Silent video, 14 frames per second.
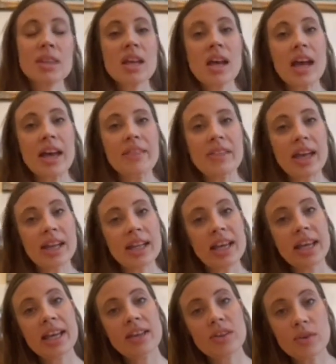and then
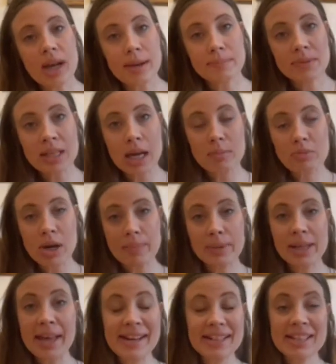hit your GAMSAT prep
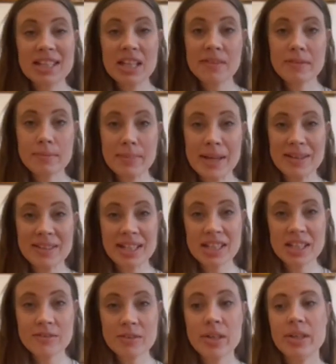again and see if it makes any
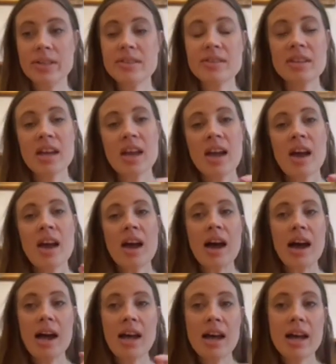difference.
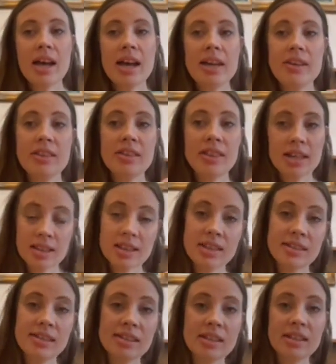I think
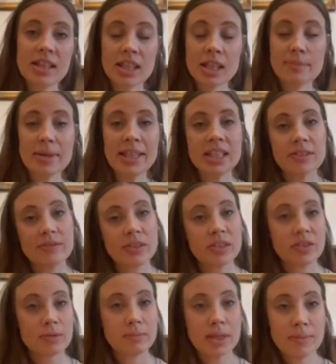this is the thing that made the
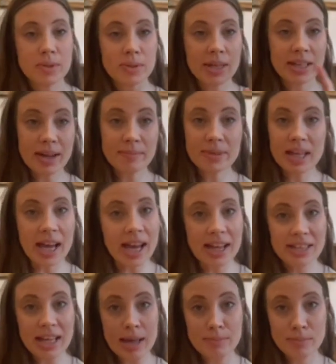difference for me between GAMSAT
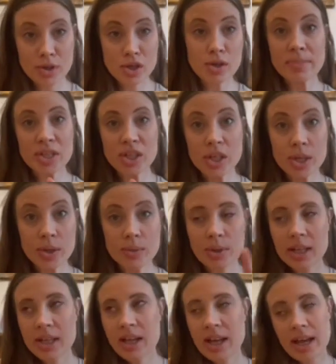attempt number 2
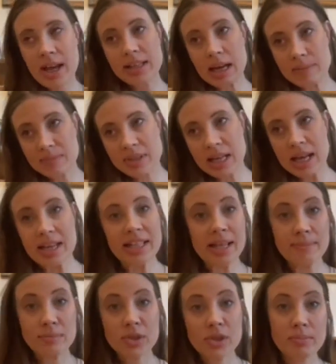and GAMSAT
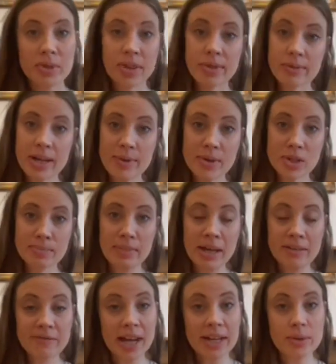attempt number 3, which is my
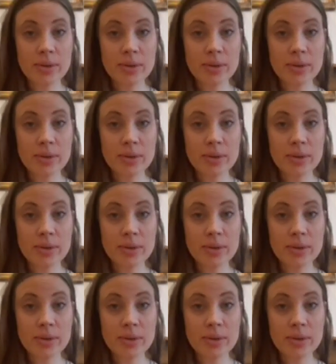final